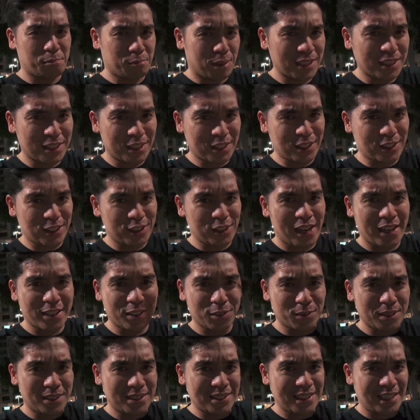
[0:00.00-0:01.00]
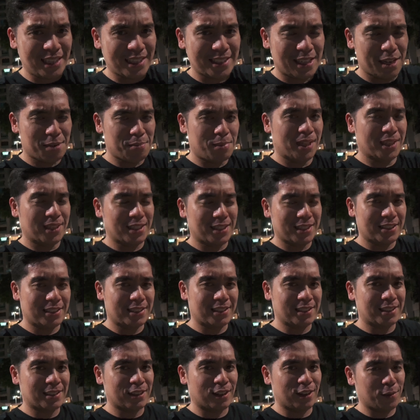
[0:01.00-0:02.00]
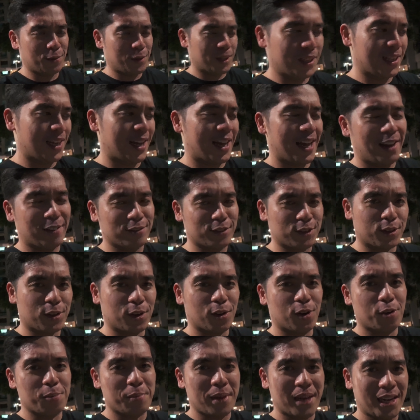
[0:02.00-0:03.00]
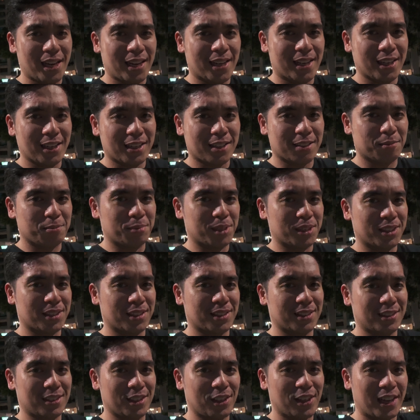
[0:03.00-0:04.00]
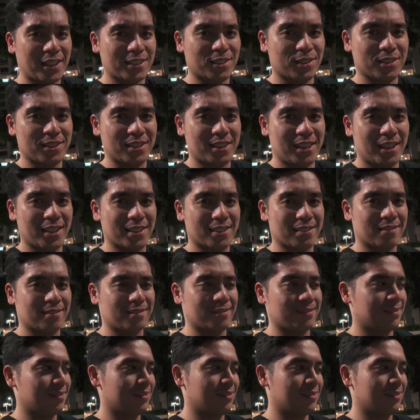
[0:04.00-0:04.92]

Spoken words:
But you guys will see it in a bit. Wait, I have to go home and edit, but you guys will see it.